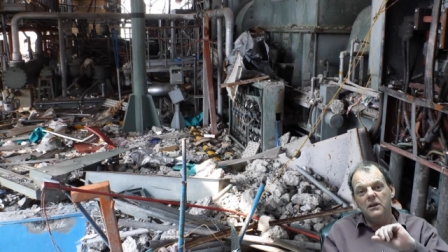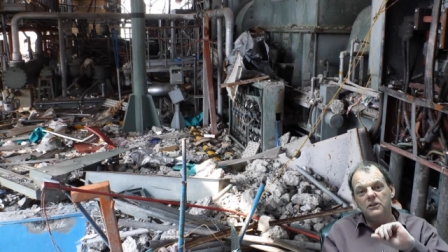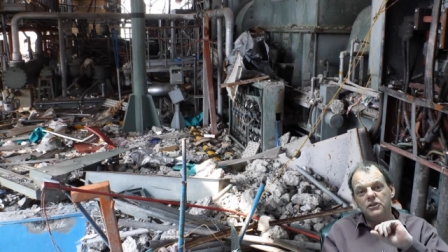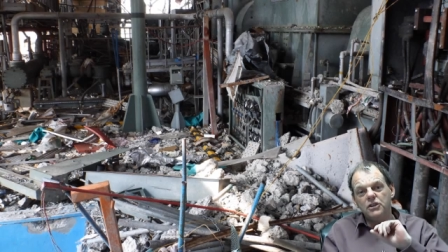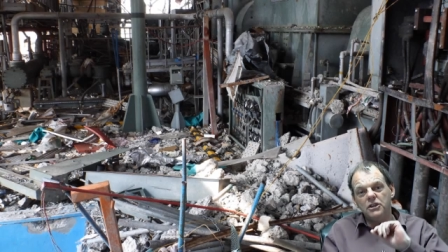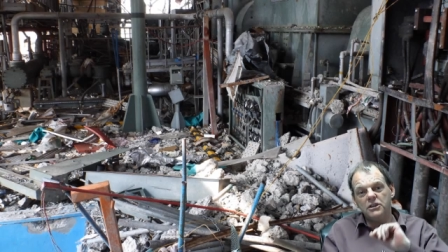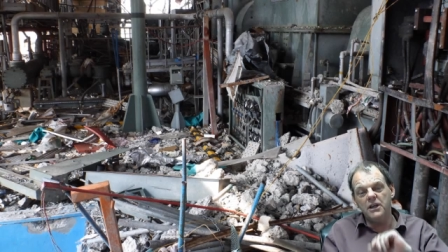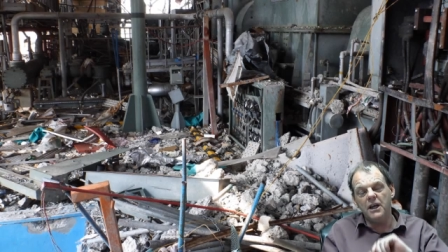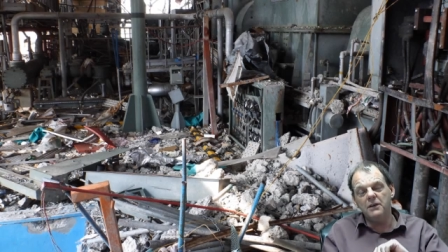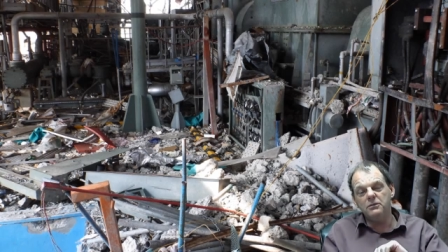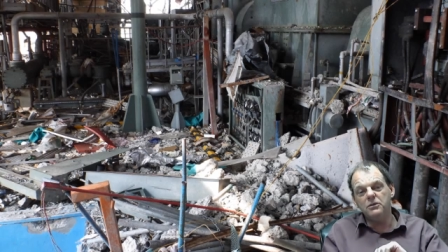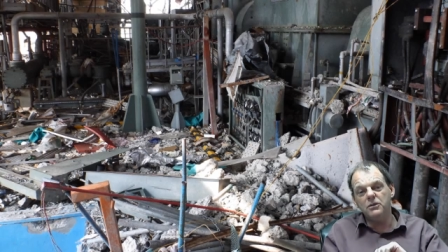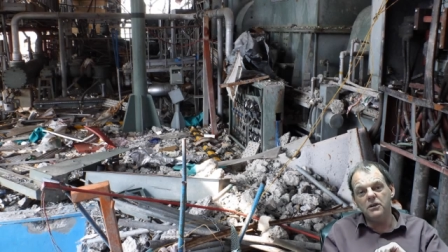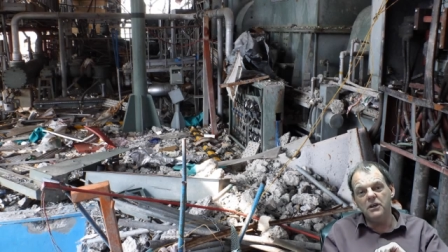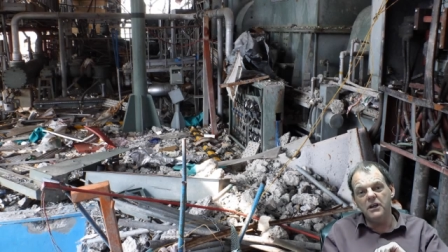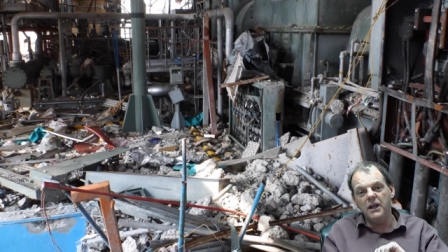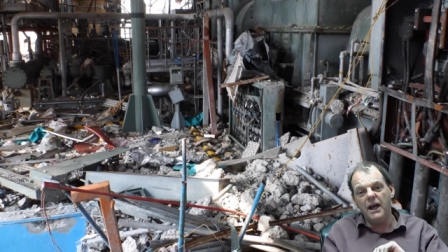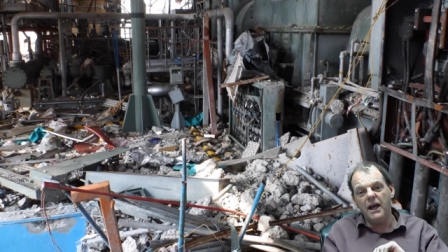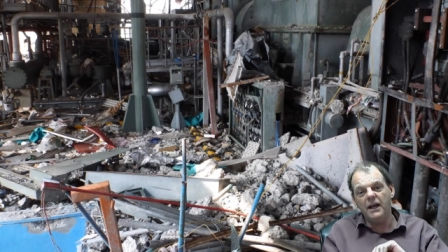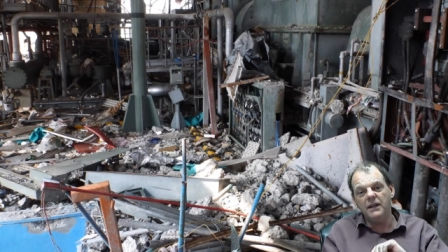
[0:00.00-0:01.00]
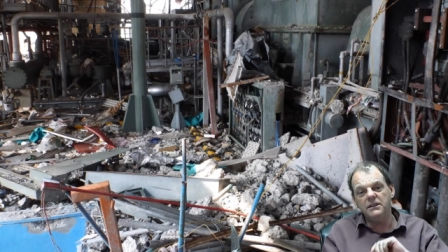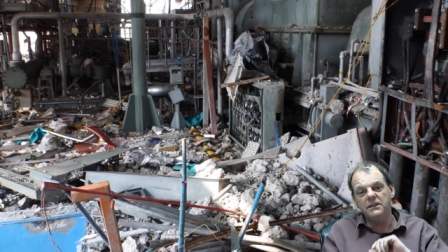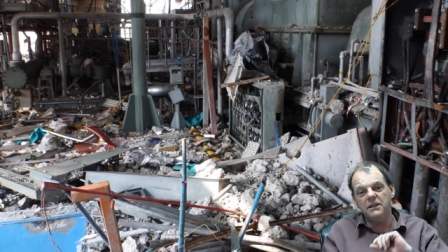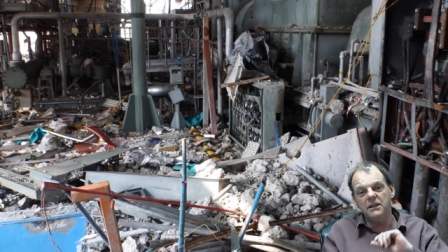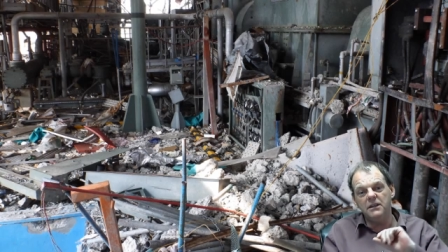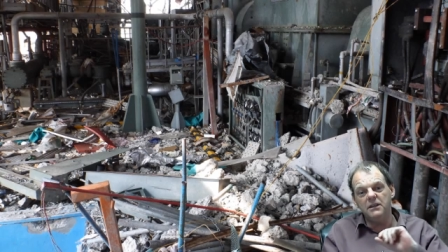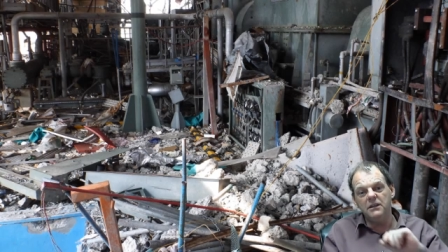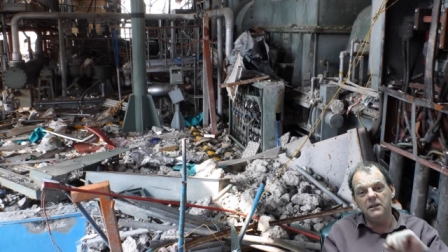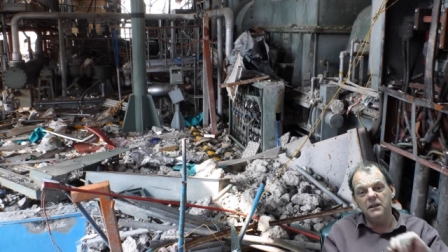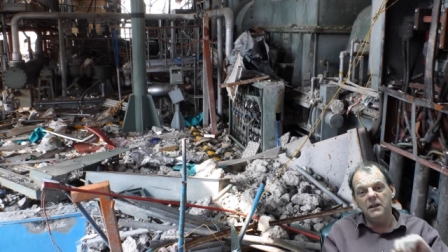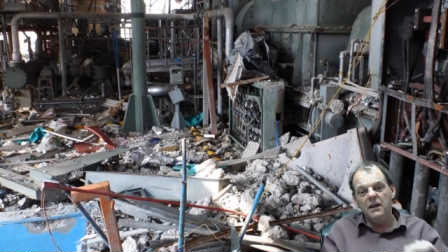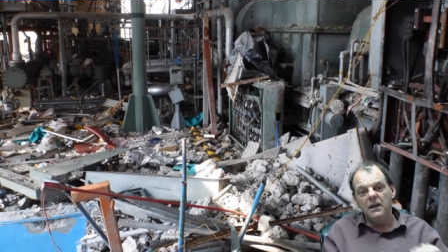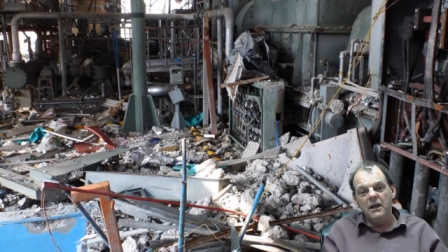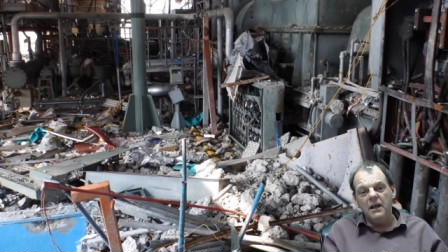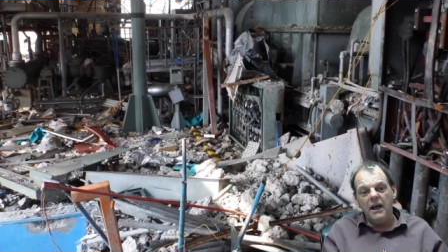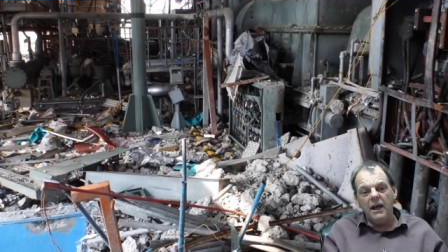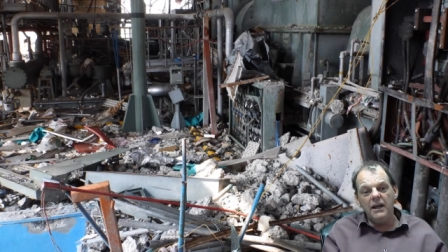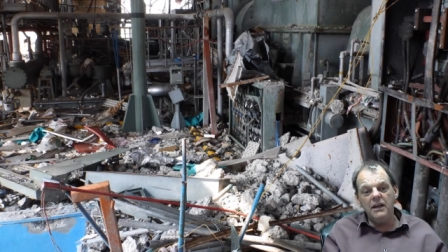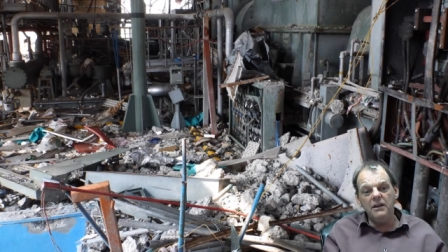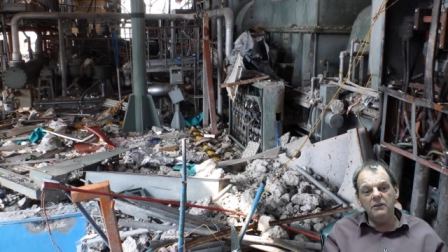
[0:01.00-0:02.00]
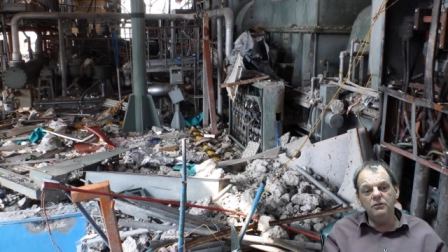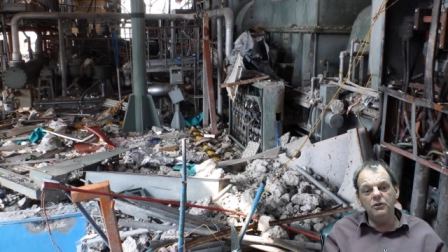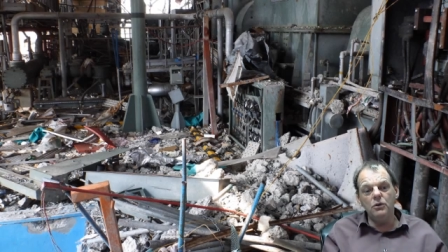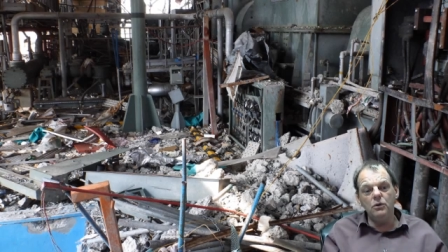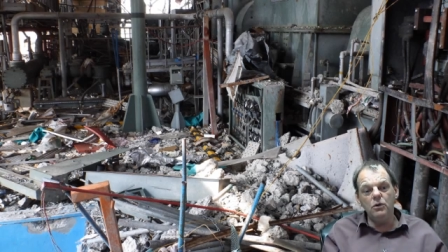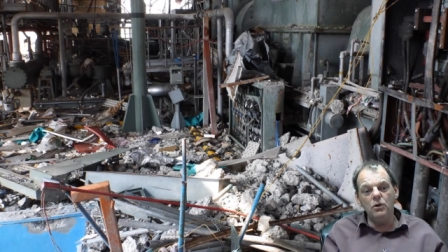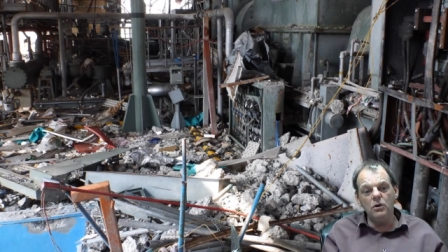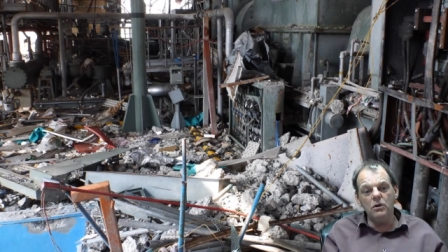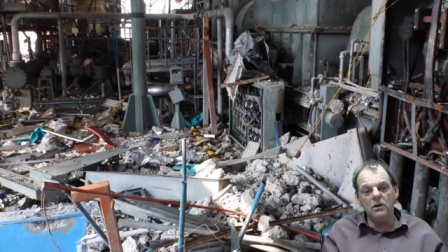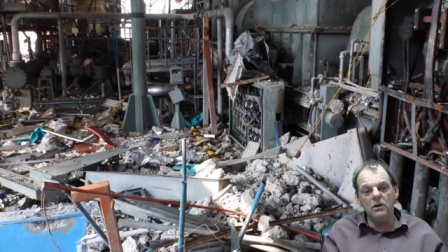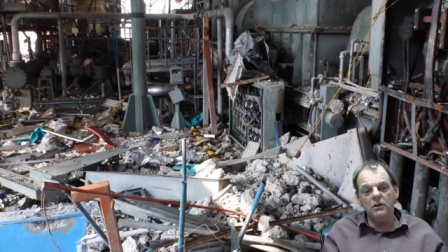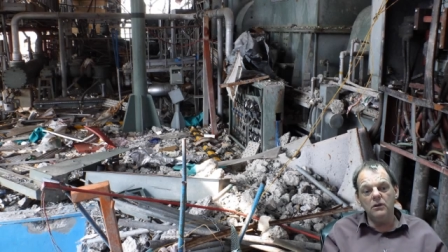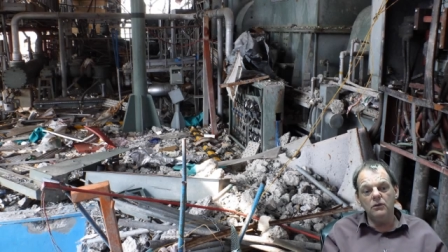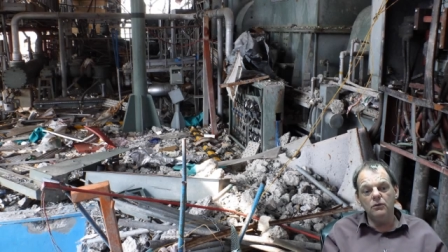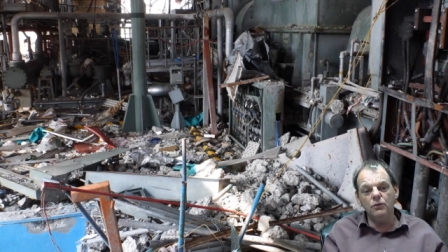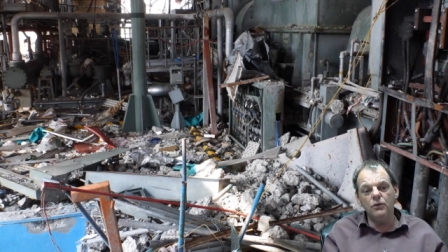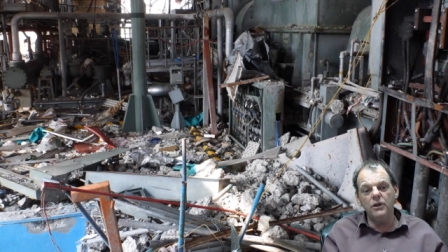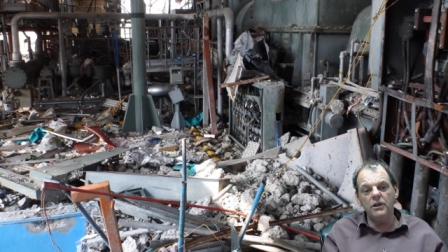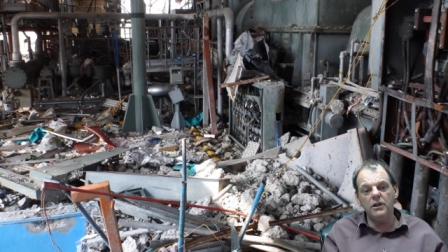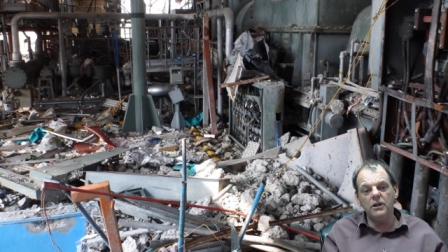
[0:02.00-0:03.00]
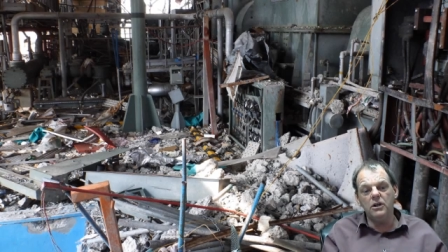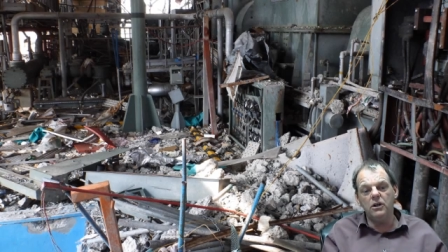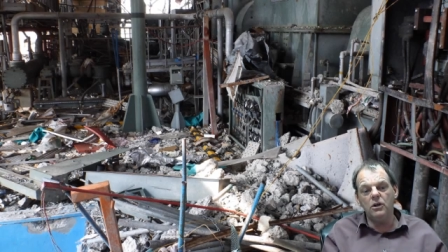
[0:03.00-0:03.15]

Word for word: just after the accident. And if you look really